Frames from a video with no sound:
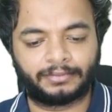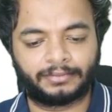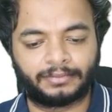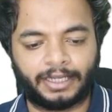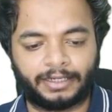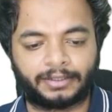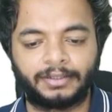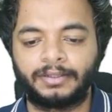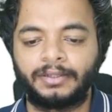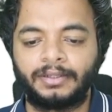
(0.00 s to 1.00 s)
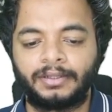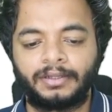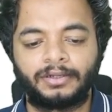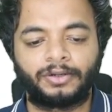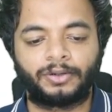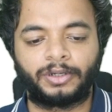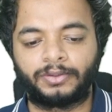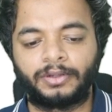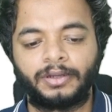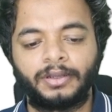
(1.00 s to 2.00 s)
that, no
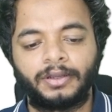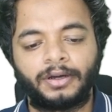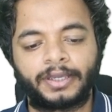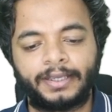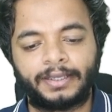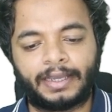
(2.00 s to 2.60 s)
doubt, okay.